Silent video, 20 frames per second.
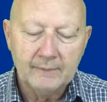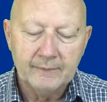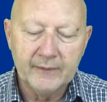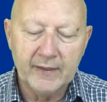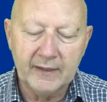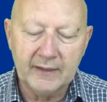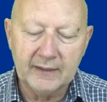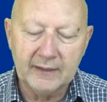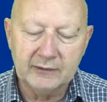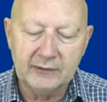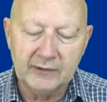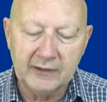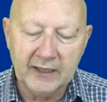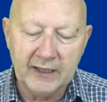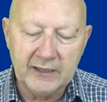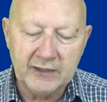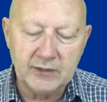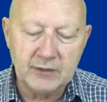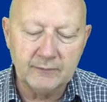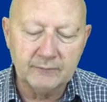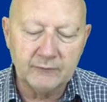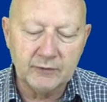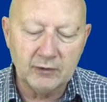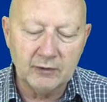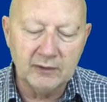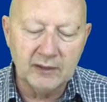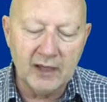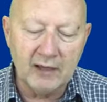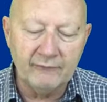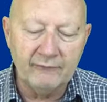They can teach them to
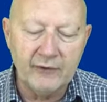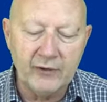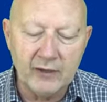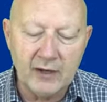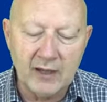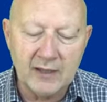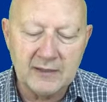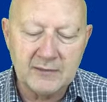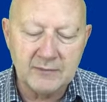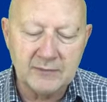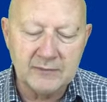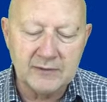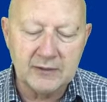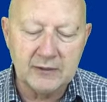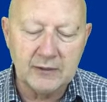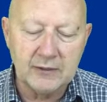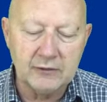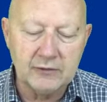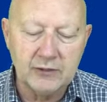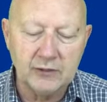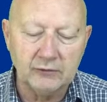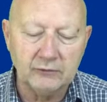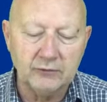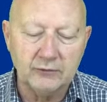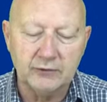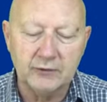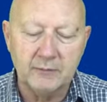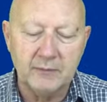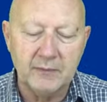love their husbands and their children, to